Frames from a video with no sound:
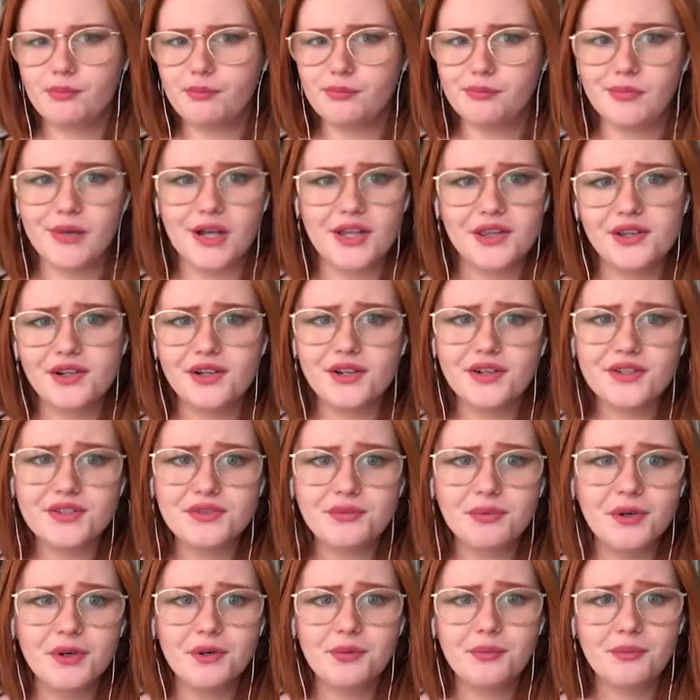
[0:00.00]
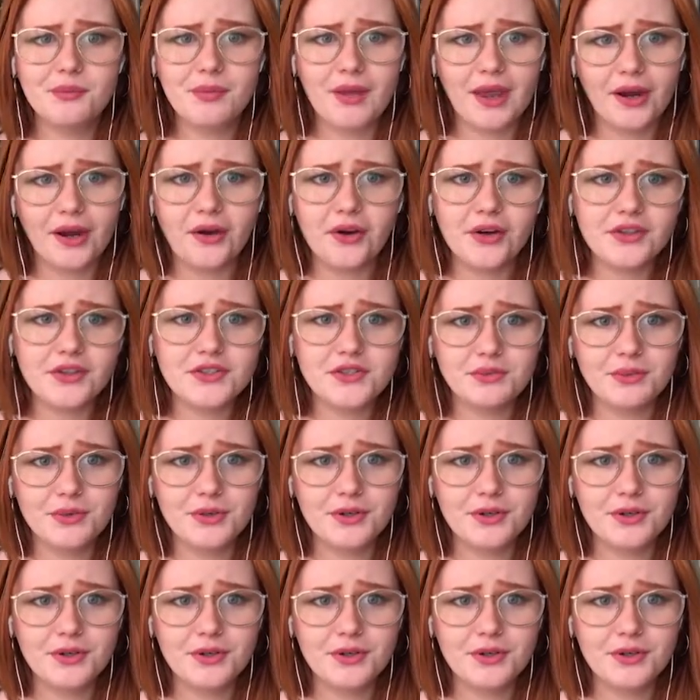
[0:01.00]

mother's room, parents'